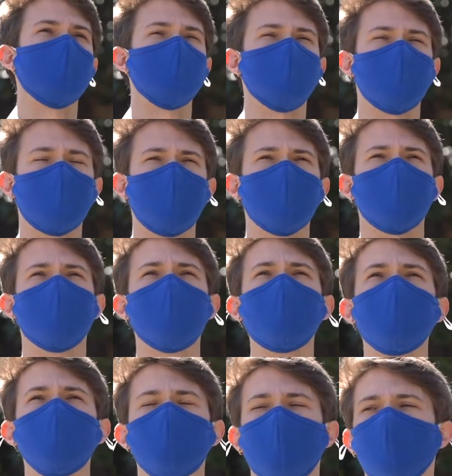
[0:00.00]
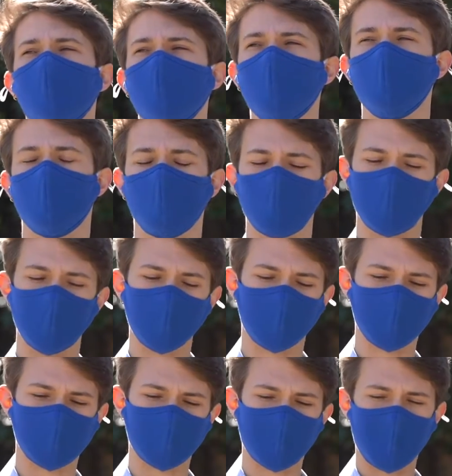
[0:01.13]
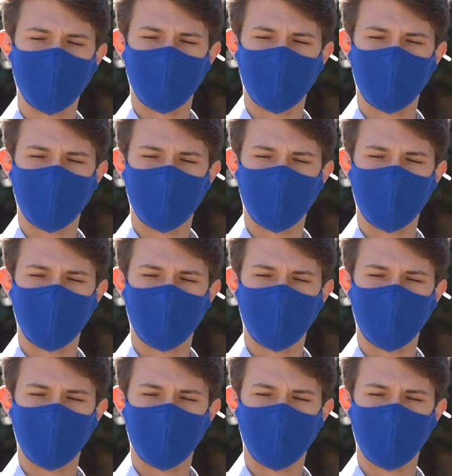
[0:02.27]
that has really troubled me over the years